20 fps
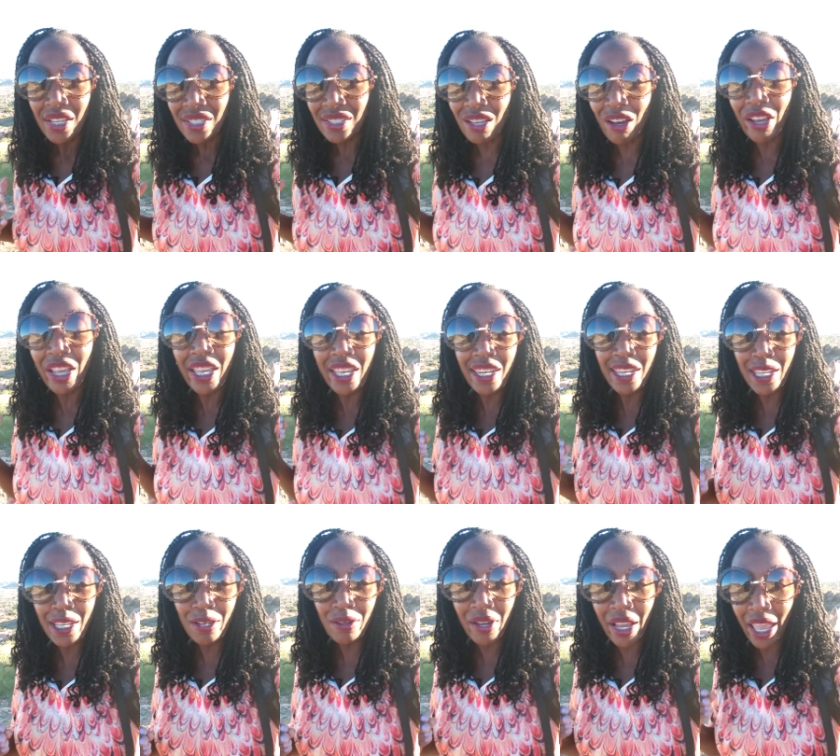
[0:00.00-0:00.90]
So he
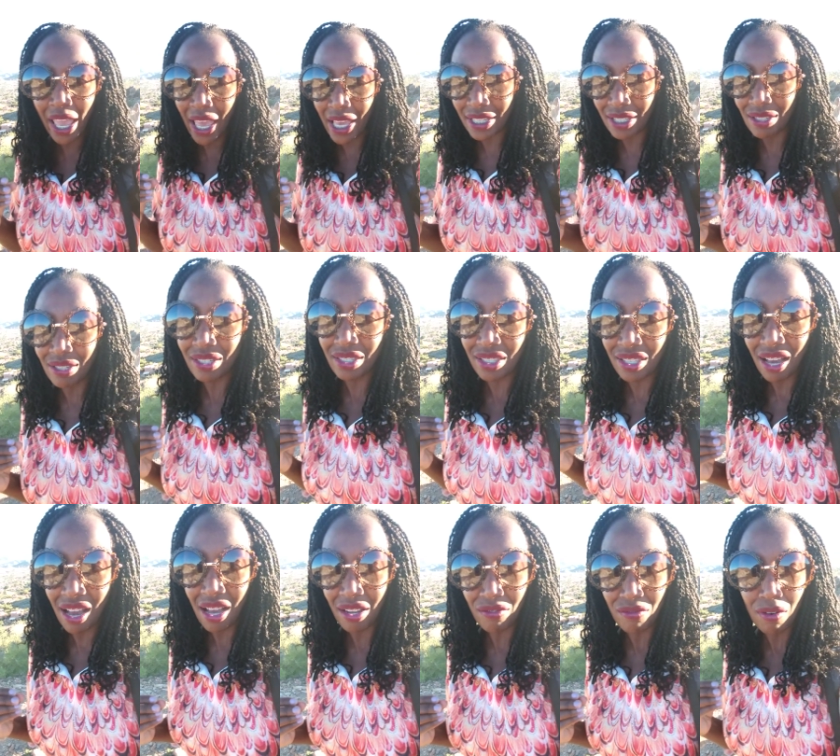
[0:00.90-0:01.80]
knew he had to
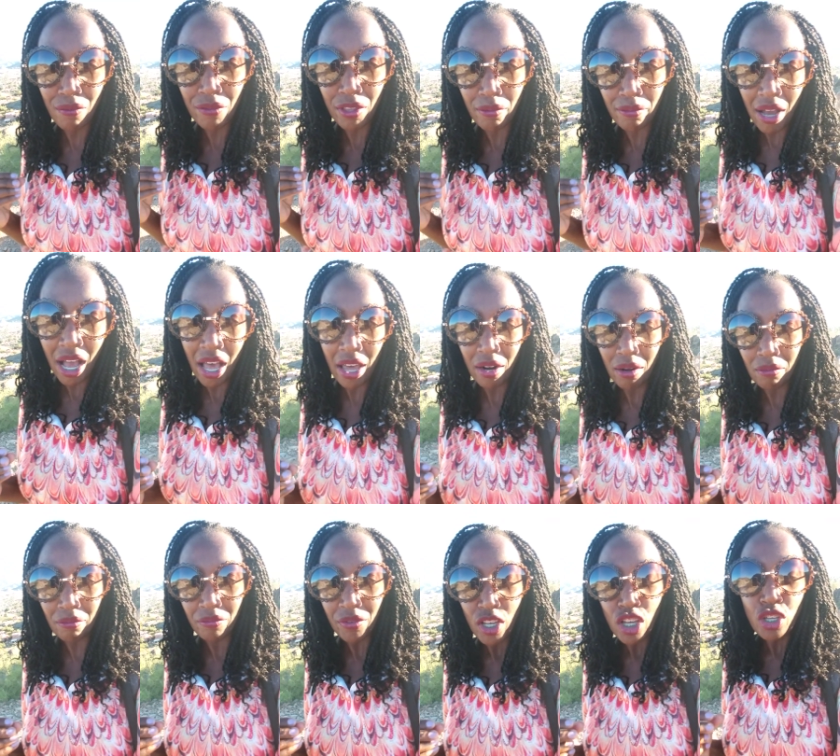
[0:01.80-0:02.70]
start from the
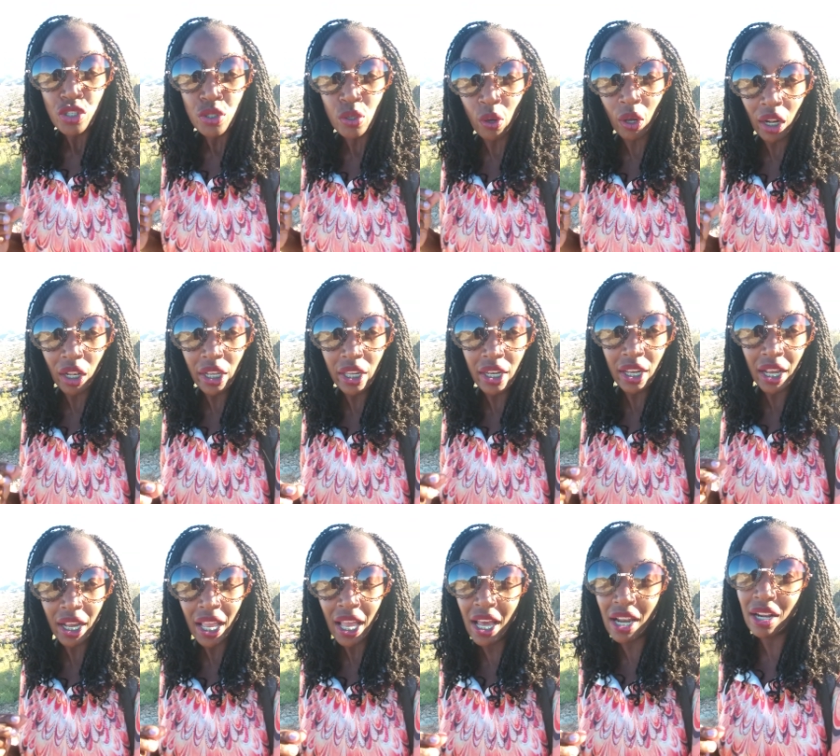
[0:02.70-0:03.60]
bottom. So
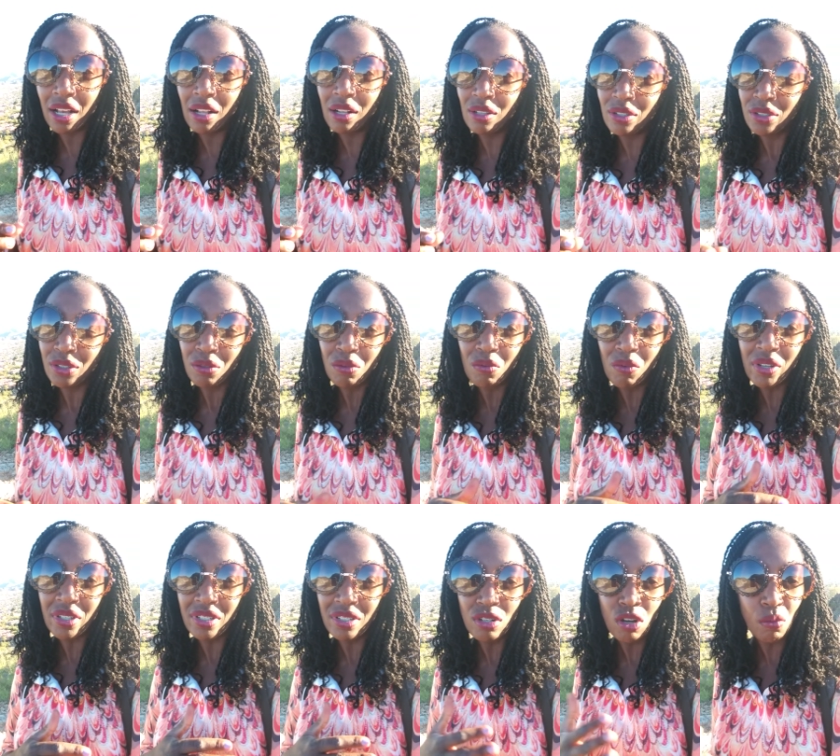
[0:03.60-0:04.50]
cleaning kennels
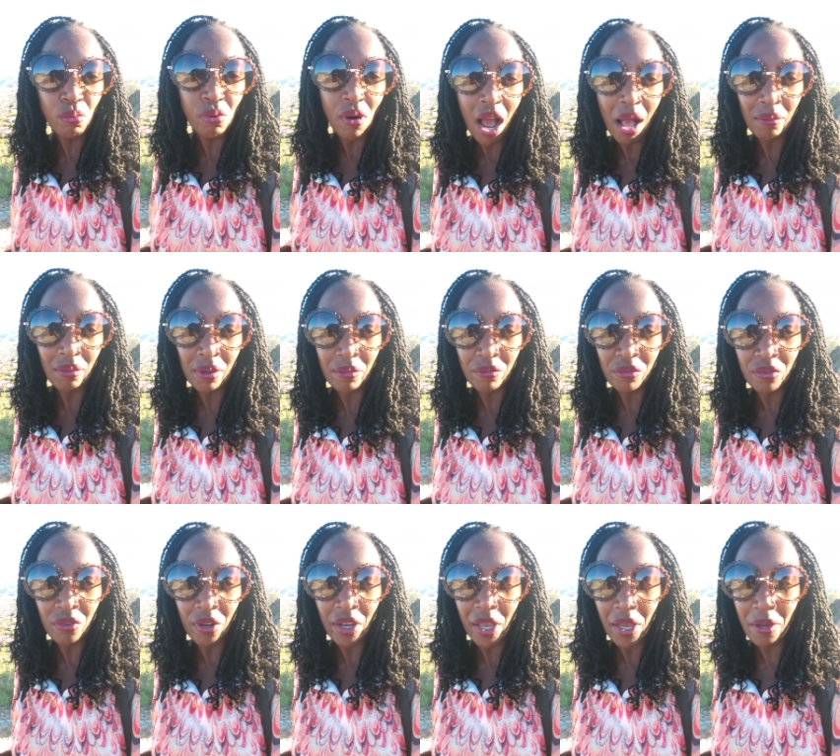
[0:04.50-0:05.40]
was no problem
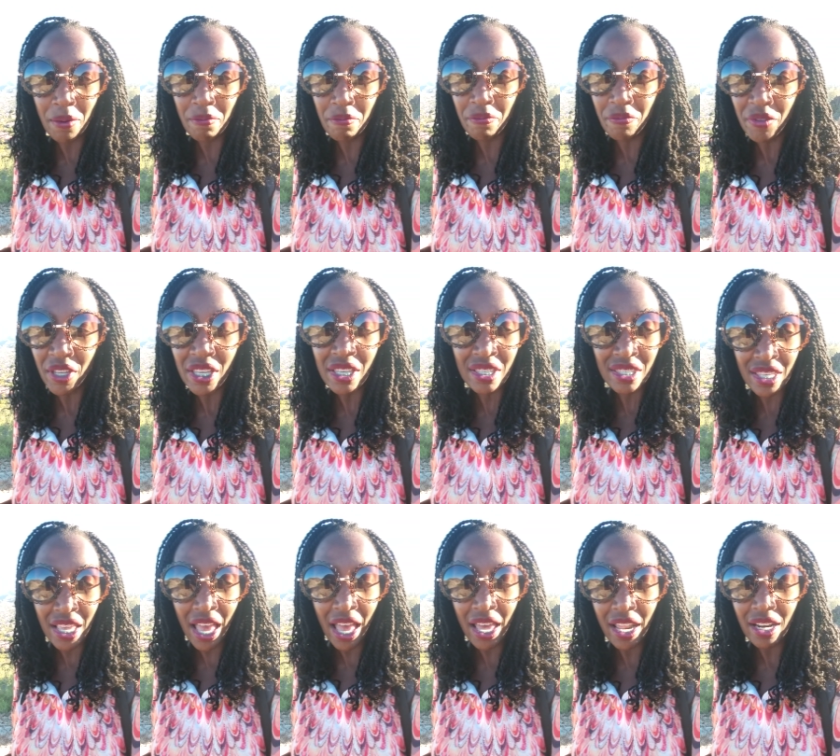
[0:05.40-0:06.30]
for him, he
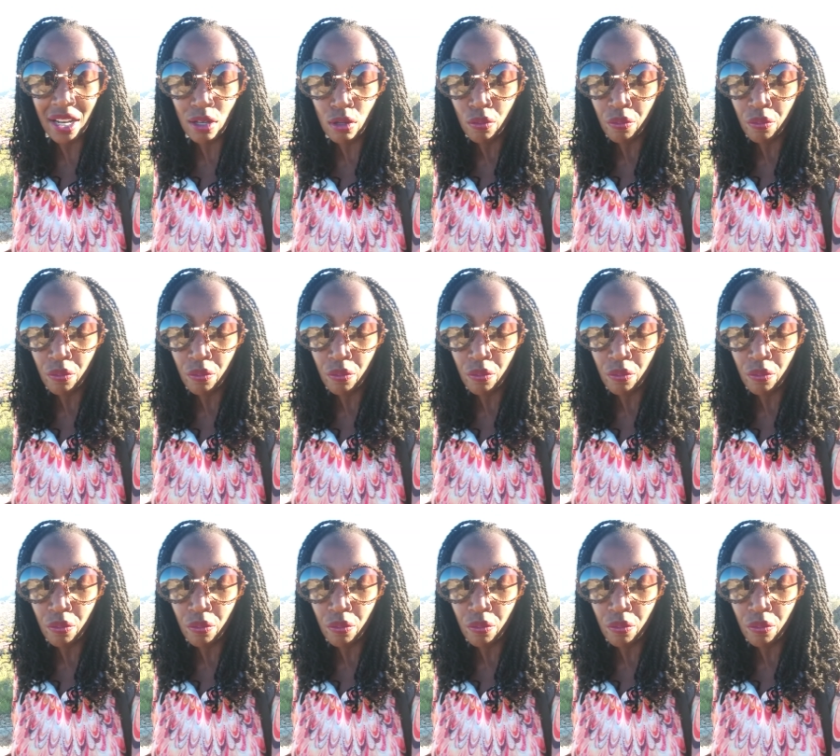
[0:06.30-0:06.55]
said.